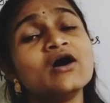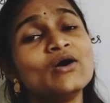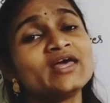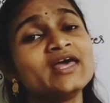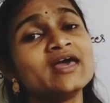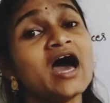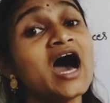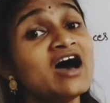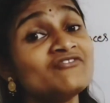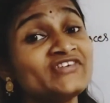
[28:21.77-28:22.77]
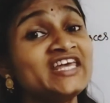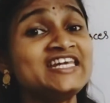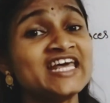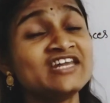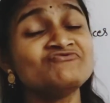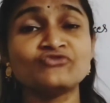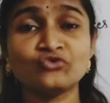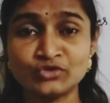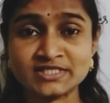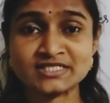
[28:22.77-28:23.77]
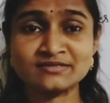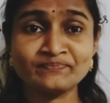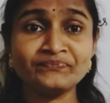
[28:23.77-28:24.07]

okay, half eaten fruits